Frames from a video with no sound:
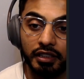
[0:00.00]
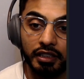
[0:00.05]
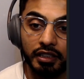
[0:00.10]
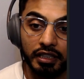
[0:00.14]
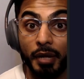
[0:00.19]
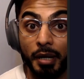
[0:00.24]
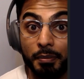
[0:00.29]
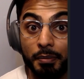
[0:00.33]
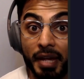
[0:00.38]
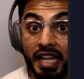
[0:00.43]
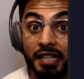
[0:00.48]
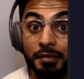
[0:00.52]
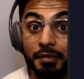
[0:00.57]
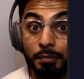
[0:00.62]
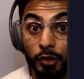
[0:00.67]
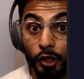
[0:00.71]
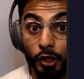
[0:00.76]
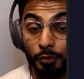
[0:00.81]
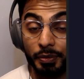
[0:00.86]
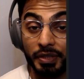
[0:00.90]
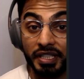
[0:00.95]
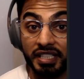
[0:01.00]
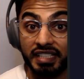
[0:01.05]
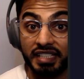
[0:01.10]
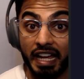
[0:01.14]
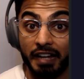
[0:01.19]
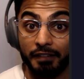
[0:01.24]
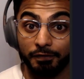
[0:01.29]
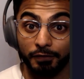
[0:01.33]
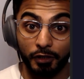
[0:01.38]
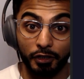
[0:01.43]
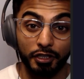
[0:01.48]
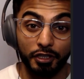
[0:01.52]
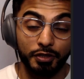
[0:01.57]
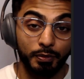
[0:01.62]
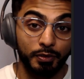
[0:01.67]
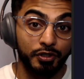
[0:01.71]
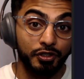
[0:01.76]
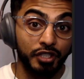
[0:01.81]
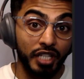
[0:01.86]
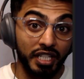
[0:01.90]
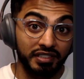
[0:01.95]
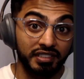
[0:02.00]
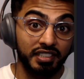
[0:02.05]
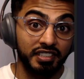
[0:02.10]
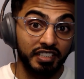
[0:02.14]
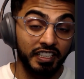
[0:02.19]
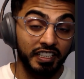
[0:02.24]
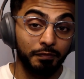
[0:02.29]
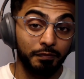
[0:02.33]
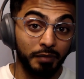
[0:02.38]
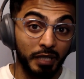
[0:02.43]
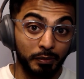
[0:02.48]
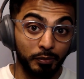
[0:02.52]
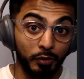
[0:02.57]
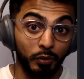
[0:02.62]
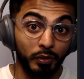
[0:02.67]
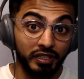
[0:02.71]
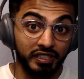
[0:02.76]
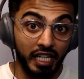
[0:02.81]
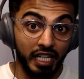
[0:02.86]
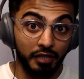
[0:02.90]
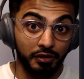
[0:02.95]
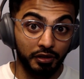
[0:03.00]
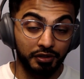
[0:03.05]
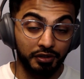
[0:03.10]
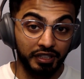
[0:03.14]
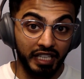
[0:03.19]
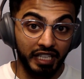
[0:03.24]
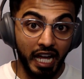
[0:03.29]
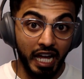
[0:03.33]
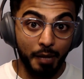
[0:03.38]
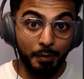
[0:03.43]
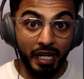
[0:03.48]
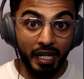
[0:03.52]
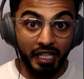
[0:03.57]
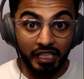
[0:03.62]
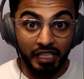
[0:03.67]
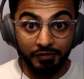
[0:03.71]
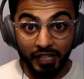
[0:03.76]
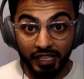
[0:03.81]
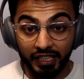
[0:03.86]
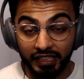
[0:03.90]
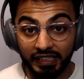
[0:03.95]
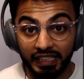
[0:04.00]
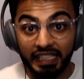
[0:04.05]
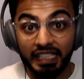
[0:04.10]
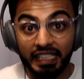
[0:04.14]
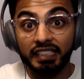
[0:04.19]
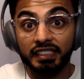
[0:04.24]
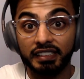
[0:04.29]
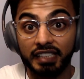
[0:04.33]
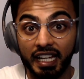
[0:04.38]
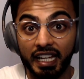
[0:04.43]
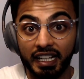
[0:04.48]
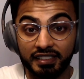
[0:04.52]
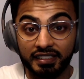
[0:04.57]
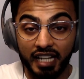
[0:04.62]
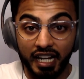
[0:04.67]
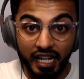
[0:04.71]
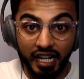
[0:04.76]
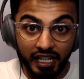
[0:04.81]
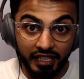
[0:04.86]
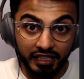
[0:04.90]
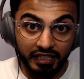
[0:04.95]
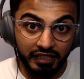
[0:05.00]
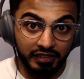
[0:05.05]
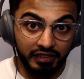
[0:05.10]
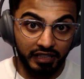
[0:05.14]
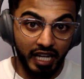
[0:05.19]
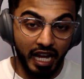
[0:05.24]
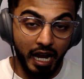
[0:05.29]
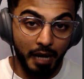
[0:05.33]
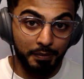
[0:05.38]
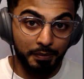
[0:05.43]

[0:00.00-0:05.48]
My main purpose at first was just to see if people would download the app and if I could index high in the